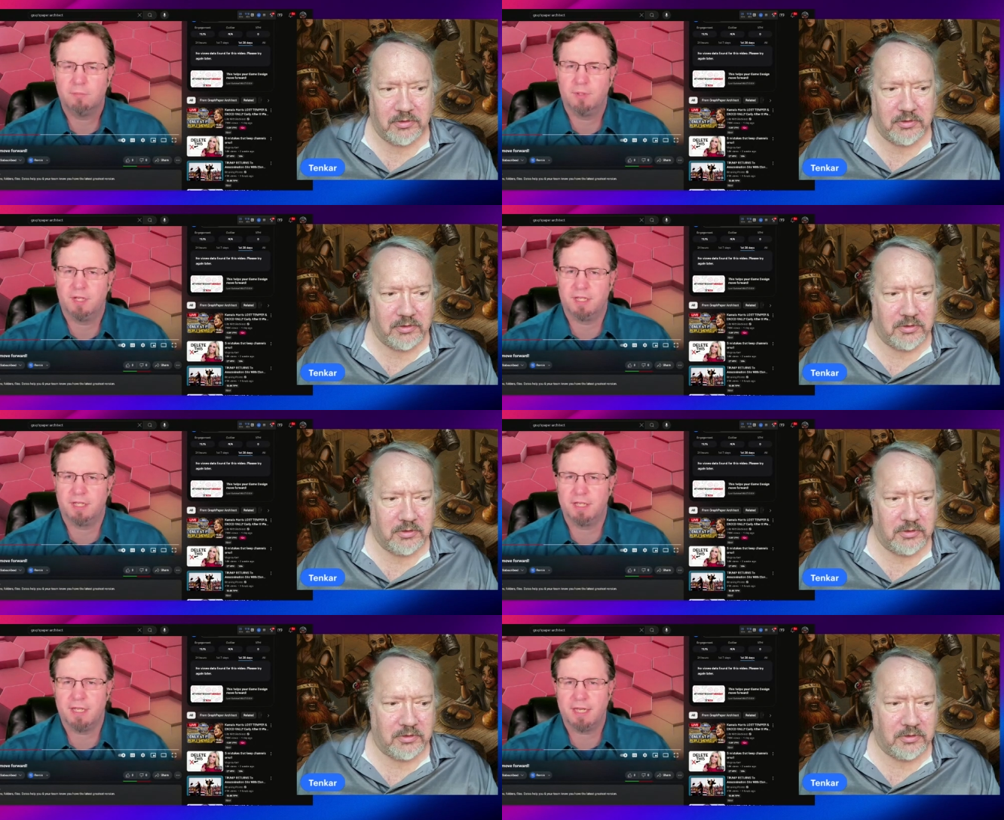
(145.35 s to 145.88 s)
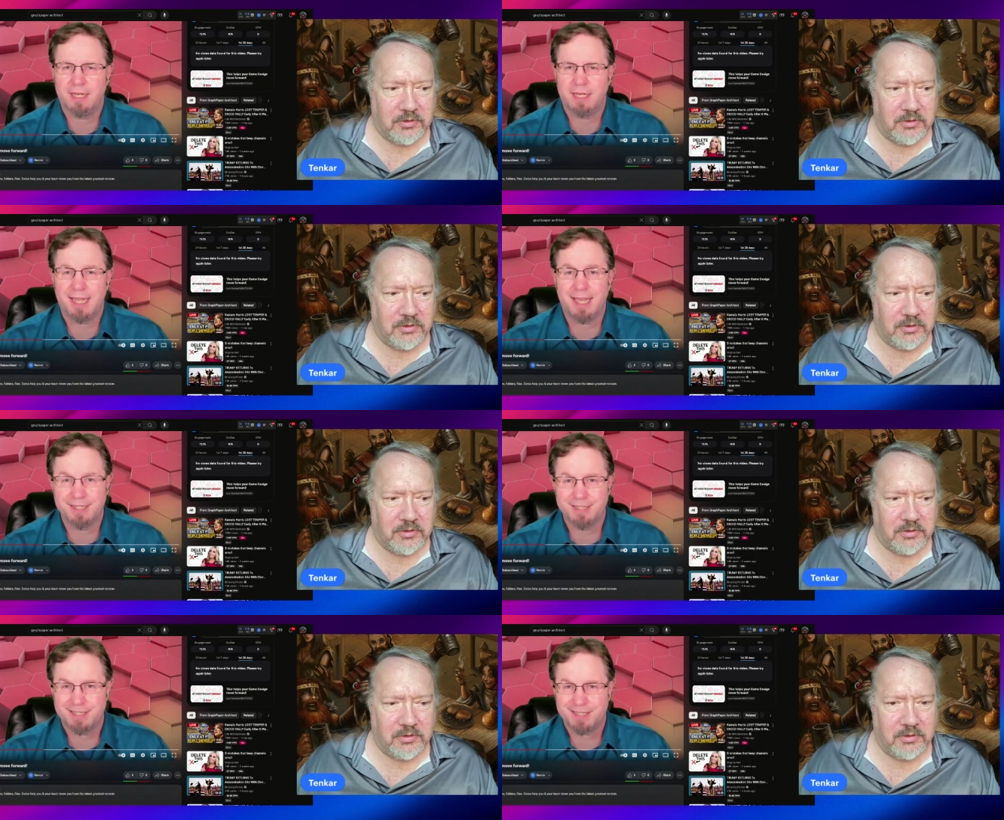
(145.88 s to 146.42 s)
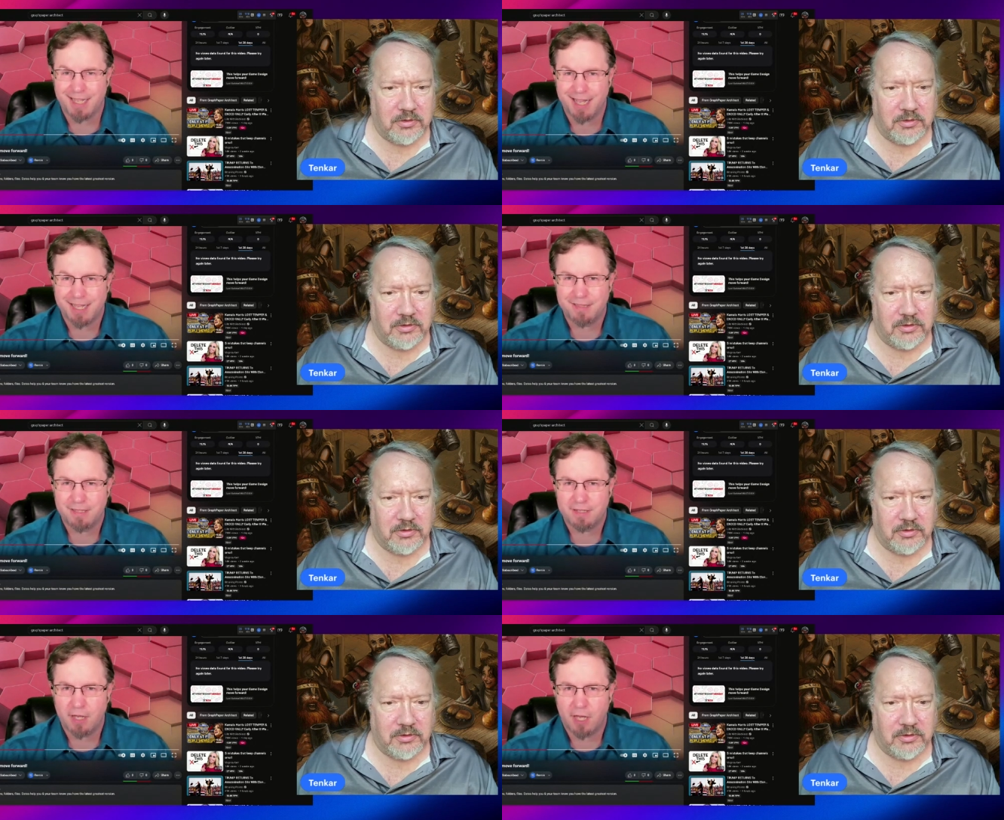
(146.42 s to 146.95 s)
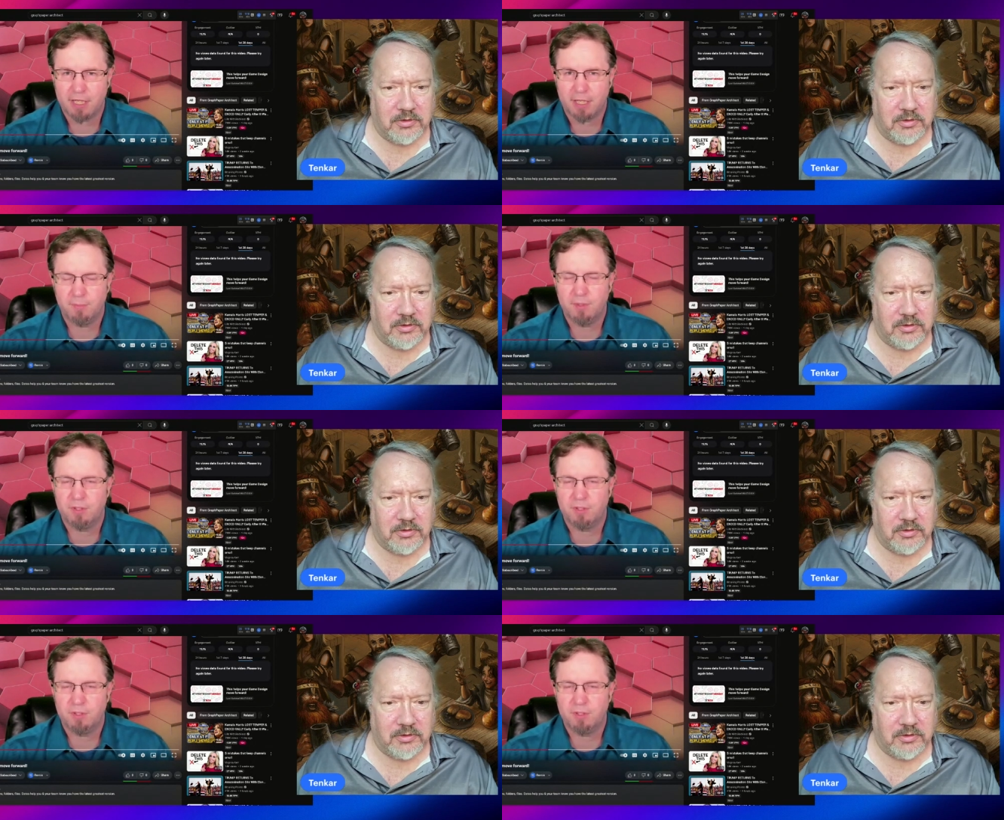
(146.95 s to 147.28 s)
Speaker 1: putting a date inside the document.